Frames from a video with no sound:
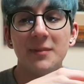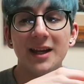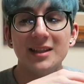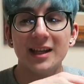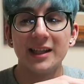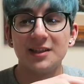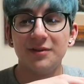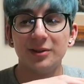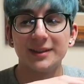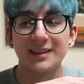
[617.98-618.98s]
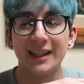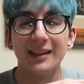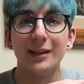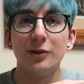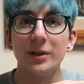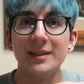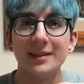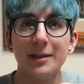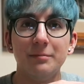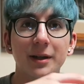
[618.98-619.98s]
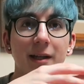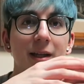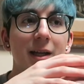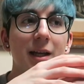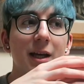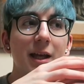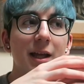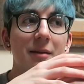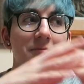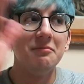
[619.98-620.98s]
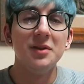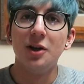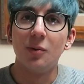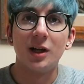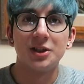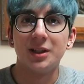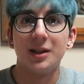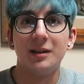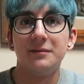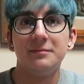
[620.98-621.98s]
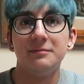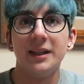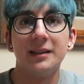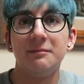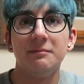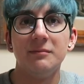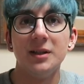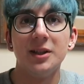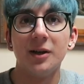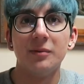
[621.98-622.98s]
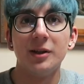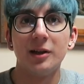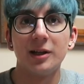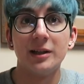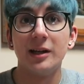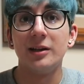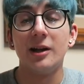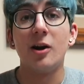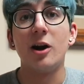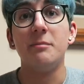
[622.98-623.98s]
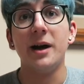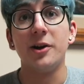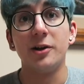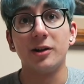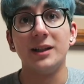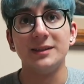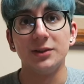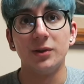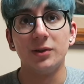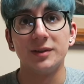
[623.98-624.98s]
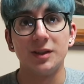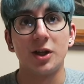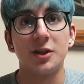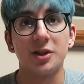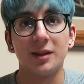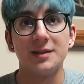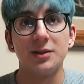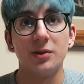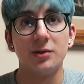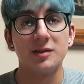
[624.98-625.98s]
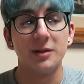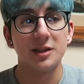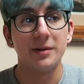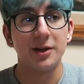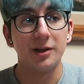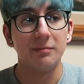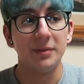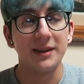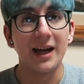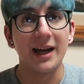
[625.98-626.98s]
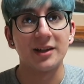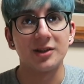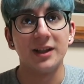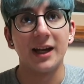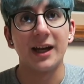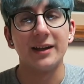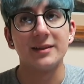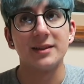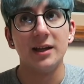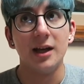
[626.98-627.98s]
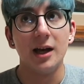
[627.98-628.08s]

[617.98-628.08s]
It does feel slightly greasy, but you're washing it off. Like, you know, there are better cleansing oils. The Tatcha cleansing oil is much better, but that actually has